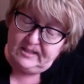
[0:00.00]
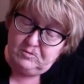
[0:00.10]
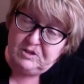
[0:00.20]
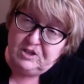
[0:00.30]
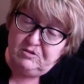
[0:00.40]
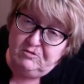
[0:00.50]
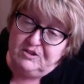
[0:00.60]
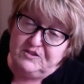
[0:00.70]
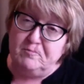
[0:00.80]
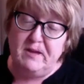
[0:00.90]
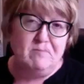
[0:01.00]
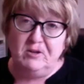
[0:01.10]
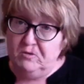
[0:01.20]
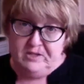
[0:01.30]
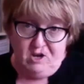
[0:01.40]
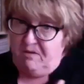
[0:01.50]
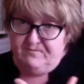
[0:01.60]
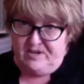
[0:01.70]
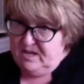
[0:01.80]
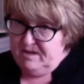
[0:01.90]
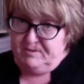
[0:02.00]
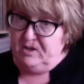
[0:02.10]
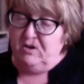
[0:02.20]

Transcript: that we use for people who are non-verbal